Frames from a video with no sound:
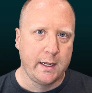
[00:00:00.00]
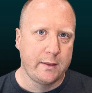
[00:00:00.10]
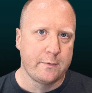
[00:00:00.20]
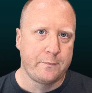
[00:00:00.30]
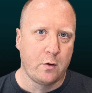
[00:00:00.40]

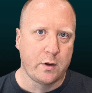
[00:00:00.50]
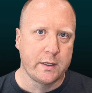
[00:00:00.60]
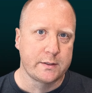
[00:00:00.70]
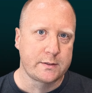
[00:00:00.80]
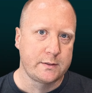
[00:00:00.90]
the
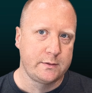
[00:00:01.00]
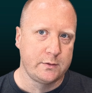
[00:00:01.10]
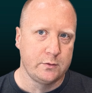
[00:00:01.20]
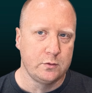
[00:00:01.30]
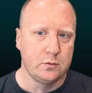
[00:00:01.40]
focus
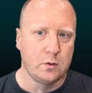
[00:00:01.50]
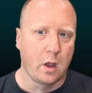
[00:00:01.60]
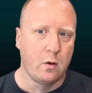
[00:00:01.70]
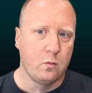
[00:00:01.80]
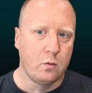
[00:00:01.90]
to
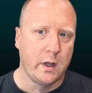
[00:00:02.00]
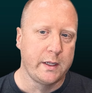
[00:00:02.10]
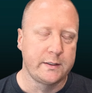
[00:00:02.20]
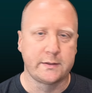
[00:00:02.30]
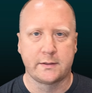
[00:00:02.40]

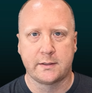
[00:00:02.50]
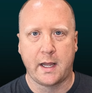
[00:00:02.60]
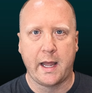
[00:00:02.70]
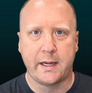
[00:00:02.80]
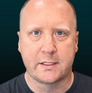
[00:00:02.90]
what
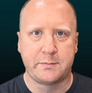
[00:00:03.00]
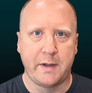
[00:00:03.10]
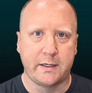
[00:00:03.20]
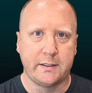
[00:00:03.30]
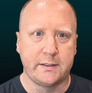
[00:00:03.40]
I
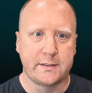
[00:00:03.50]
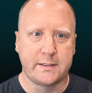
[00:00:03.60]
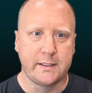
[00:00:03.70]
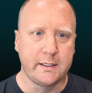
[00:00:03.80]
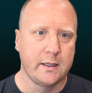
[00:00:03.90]
expected to
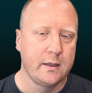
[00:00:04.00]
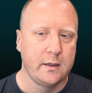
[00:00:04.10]
see.